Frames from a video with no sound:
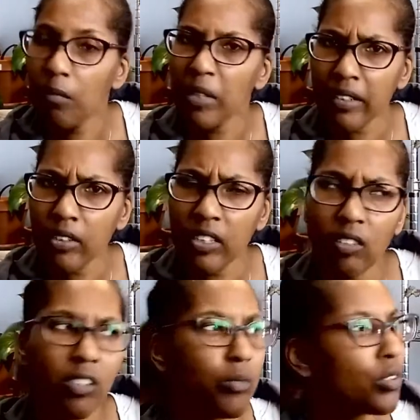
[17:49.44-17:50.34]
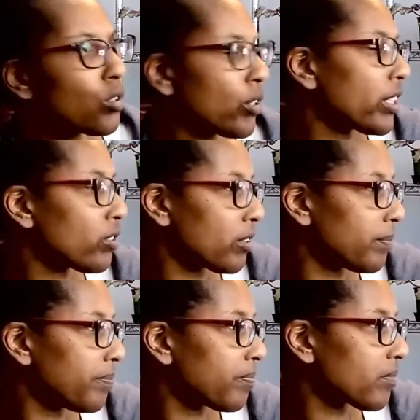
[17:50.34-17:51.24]
but it turned out that it was a Gloriosum.
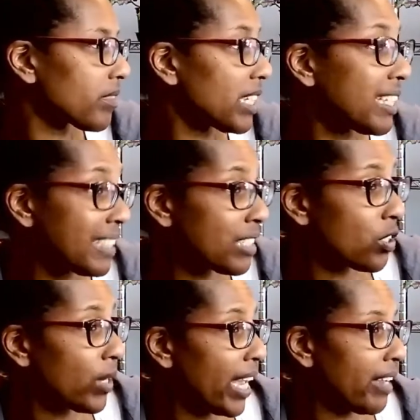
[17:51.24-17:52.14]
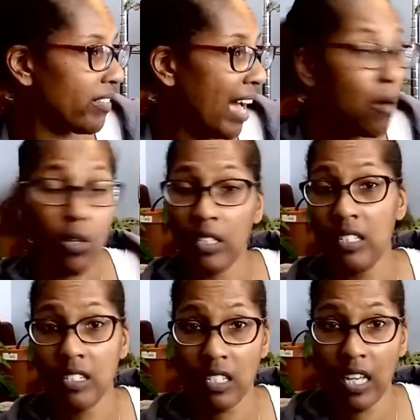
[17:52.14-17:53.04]
And that's okay. That one
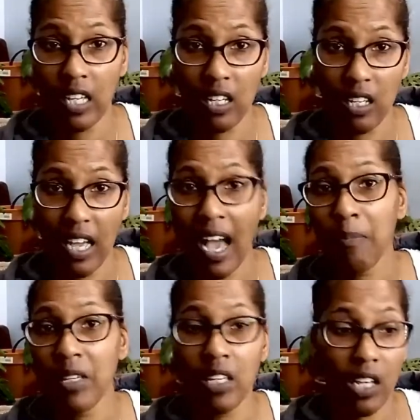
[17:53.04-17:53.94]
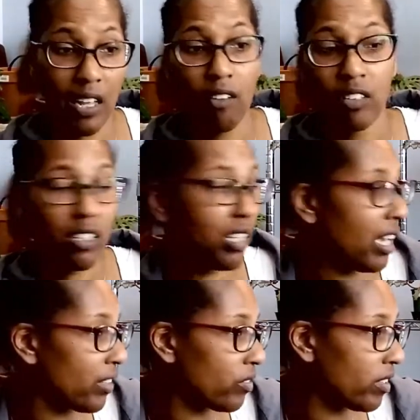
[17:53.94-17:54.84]
is like happy and healthy
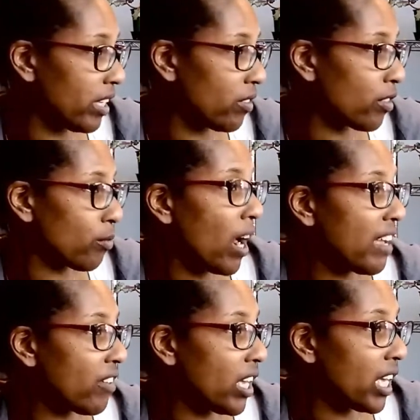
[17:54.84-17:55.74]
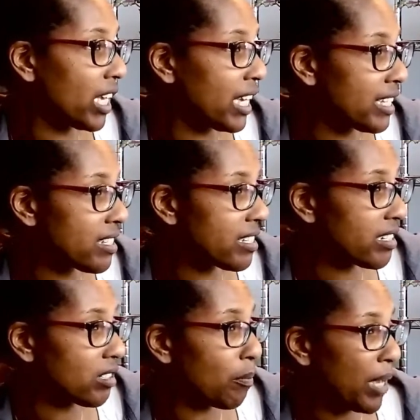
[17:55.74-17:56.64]
and thriving. It's
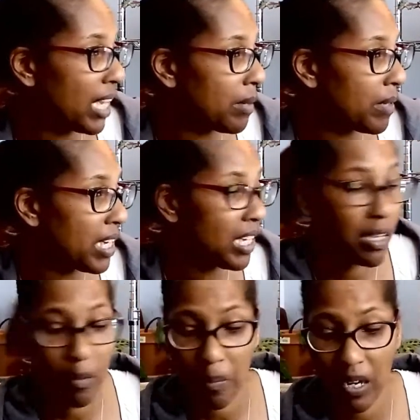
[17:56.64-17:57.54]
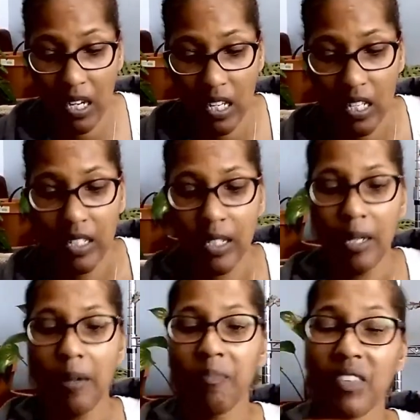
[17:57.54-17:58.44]
still a baby, but
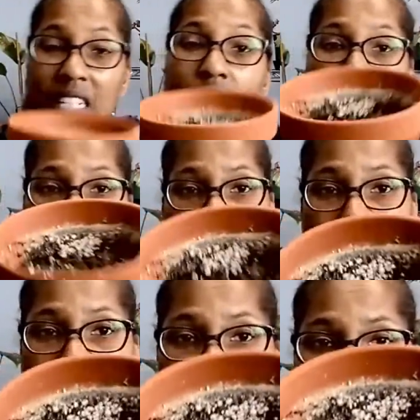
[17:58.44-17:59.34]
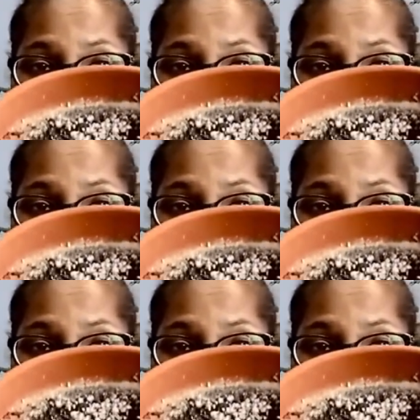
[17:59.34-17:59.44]
this one,